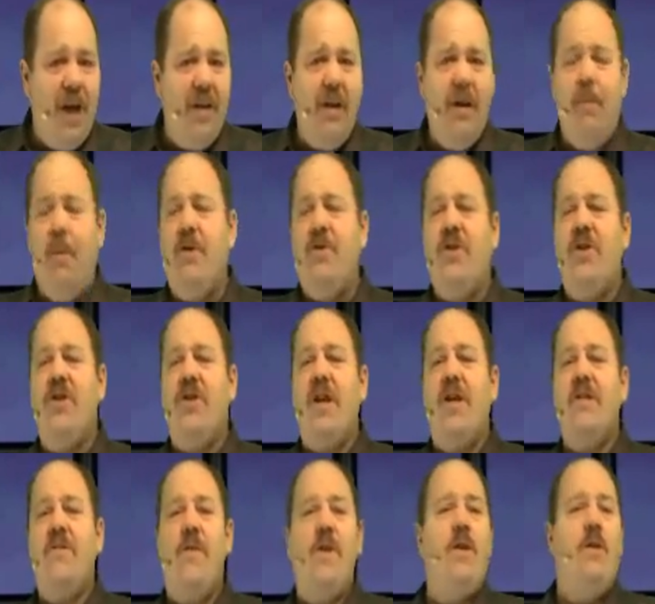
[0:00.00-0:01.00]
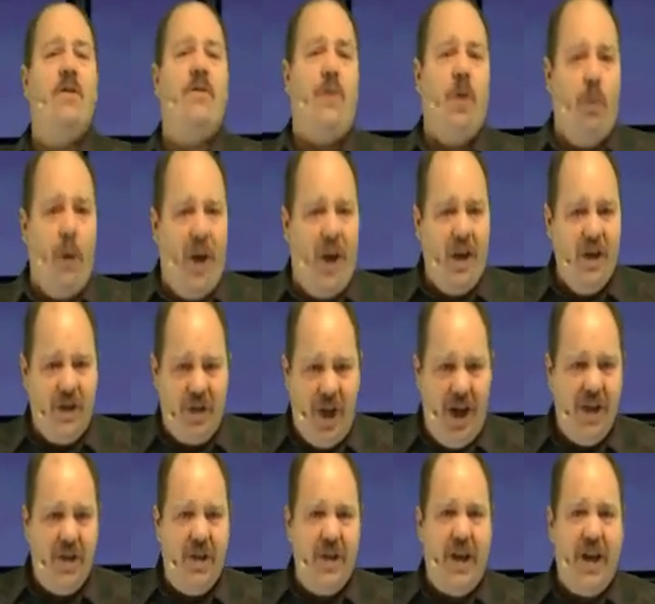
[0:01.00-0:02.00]
10 of the most discussed videos for the week in
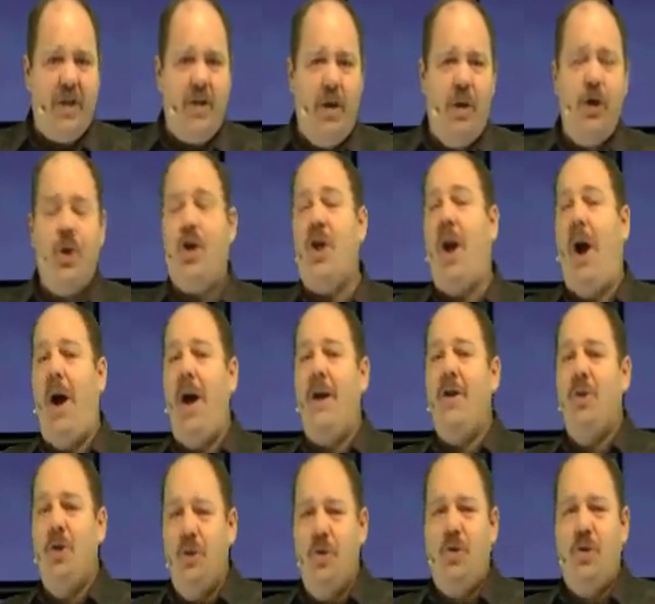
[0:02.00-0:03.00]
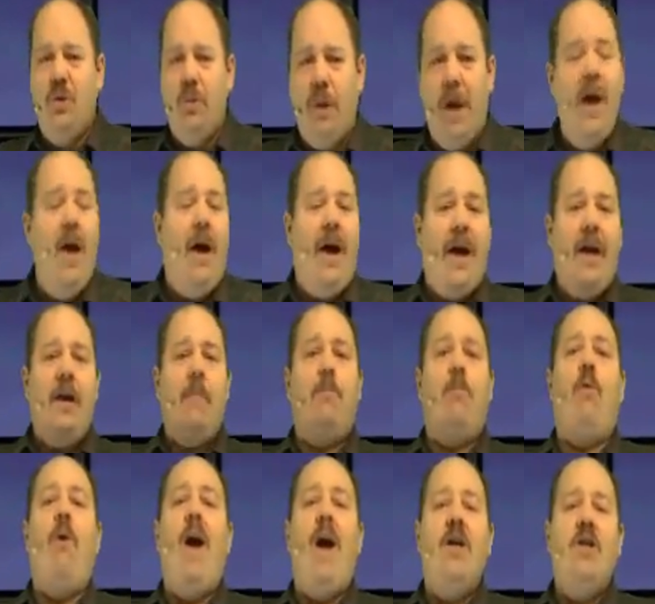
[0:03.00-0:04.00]
science and technology on YouTube. I got a
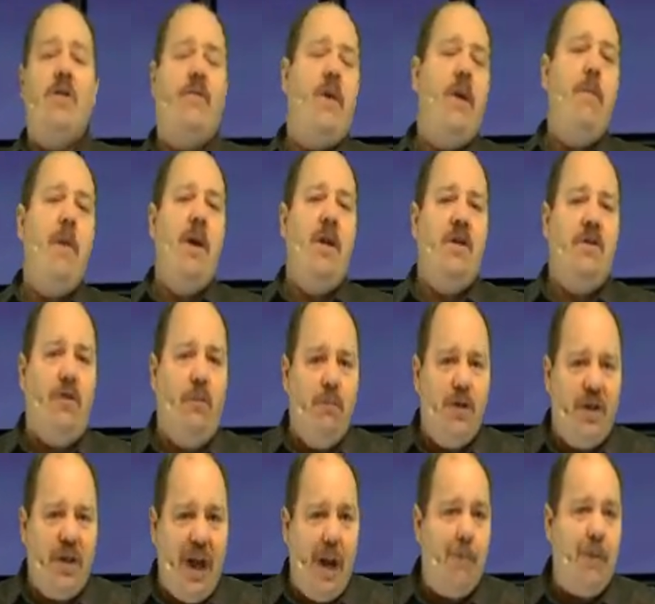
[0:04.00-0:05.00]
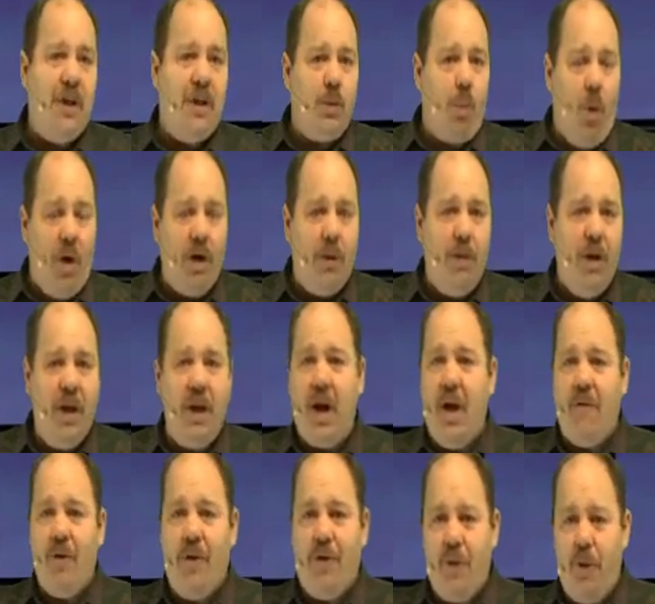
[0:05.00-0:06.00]
barrage of emails from skeptics wanting me to
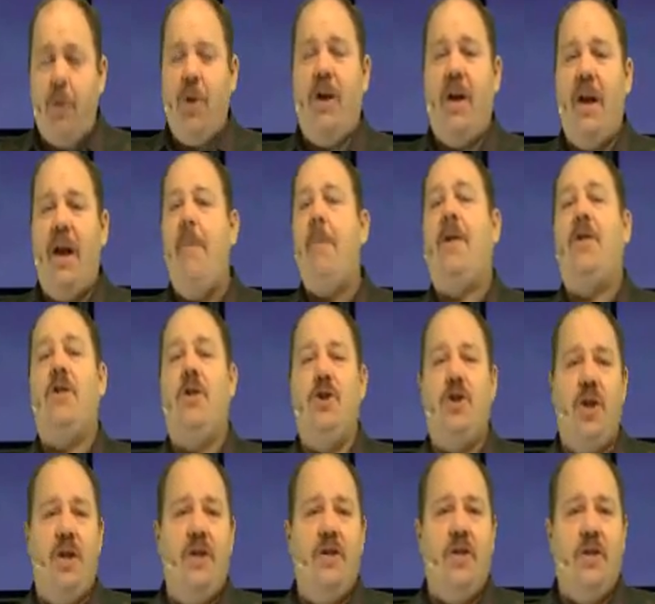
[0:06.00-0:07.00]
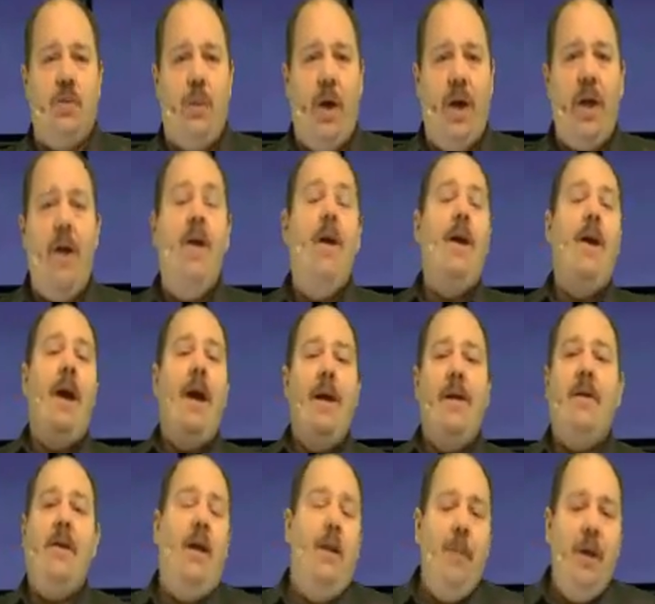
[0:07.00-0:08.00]
cover thermodynamics on Genesis Week
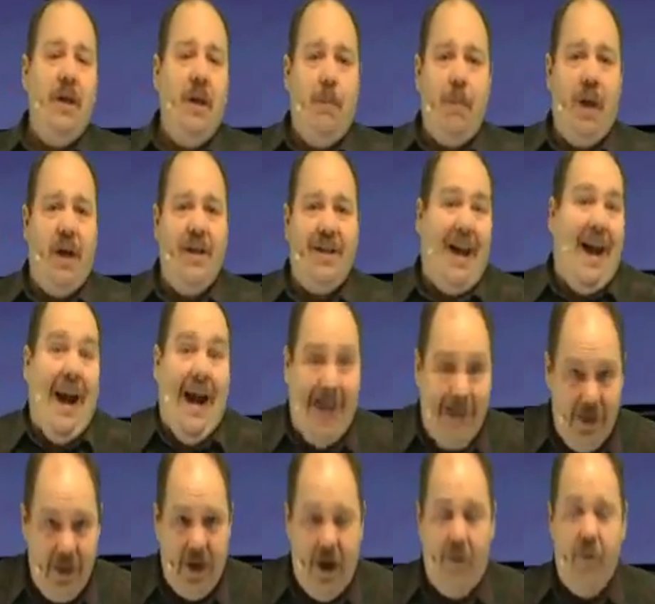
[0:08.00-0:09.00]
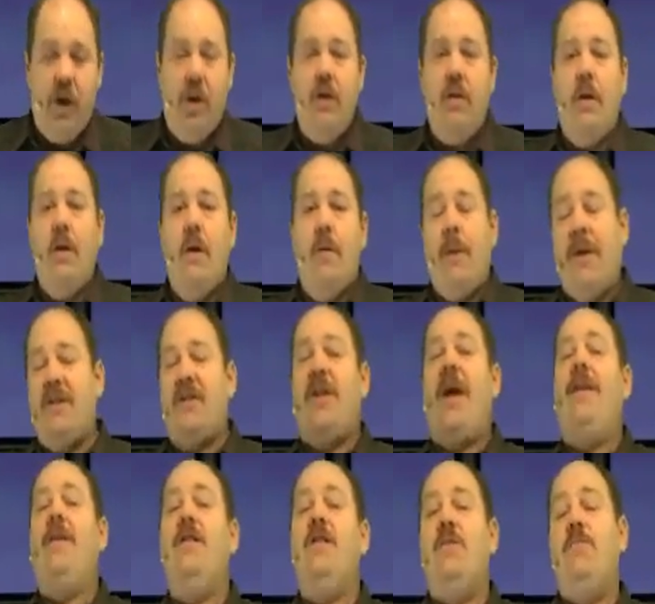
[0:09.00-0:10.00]
and claiming that because I hadn't covered it, my
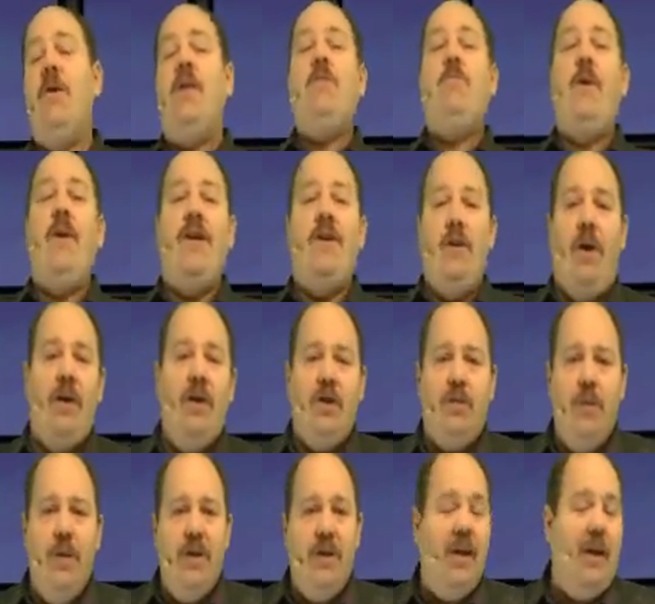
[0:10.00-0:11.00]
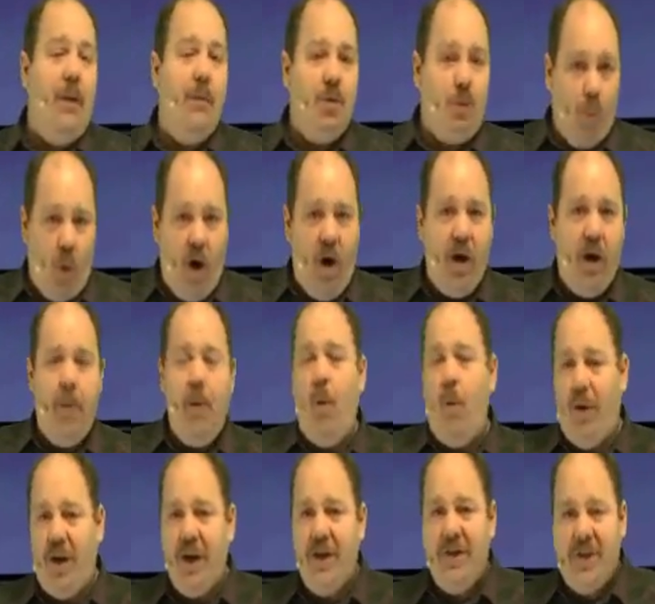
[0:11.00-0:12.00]
silence must be acknowledgement that I was wrong
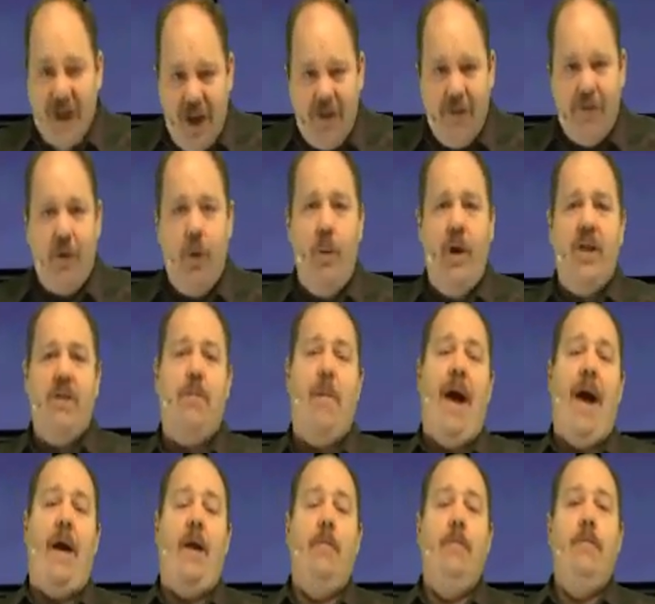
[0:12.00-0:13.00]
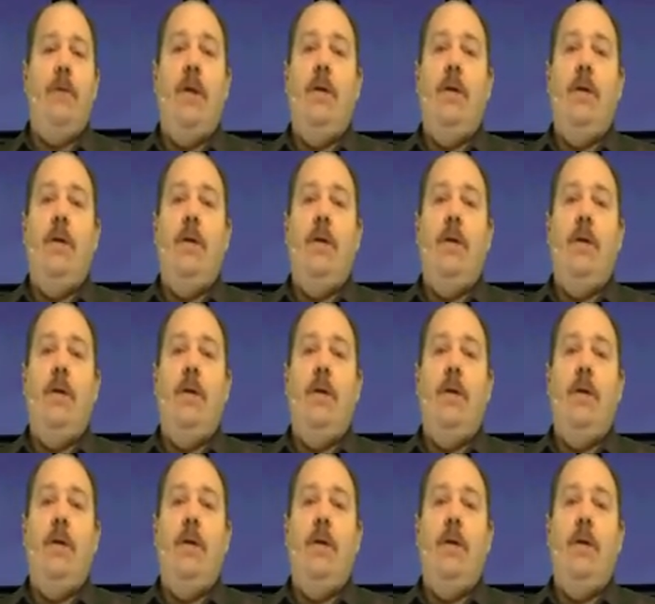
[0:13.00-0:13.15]
about what I said a few weeks back.